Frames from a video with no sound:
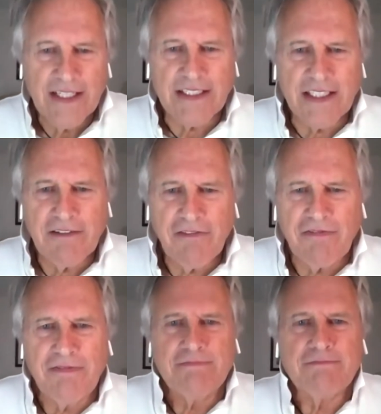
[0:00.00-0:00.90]
As if
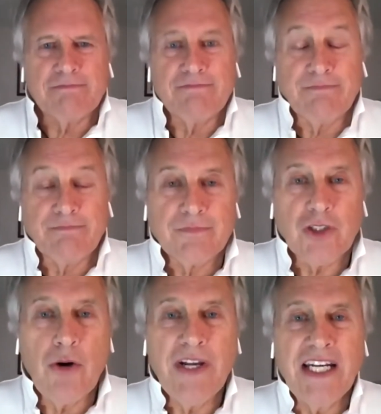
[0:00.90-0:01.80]

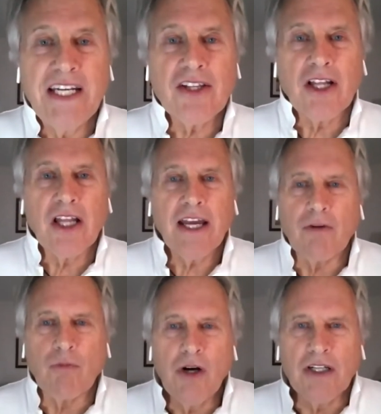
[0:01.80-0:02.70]
going into the
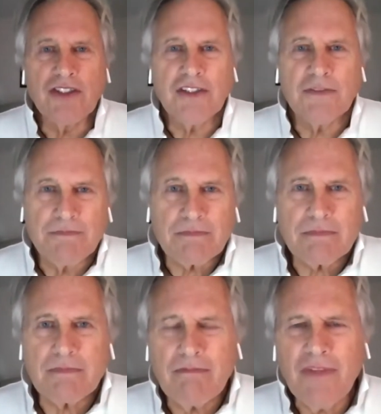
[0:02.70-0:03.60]
light once,
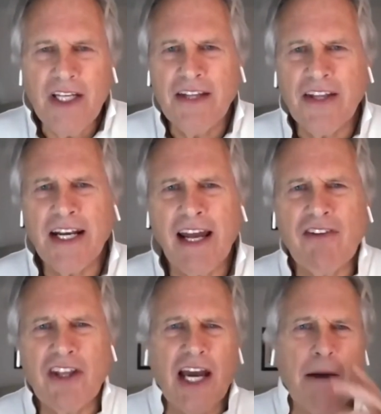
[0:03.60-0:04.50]
and then
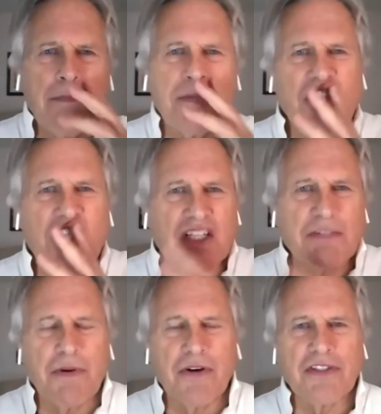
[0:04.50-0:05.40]
having the opposite
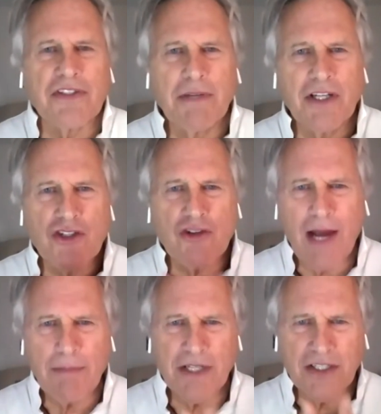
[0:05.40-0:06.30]
experience of being
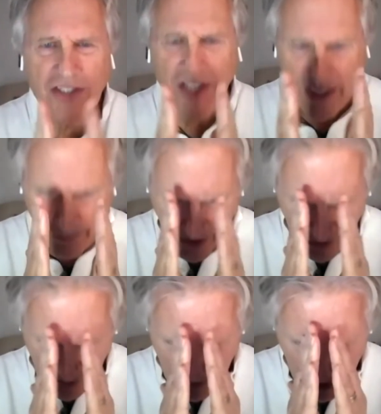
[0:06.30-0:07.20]
trapped inside my own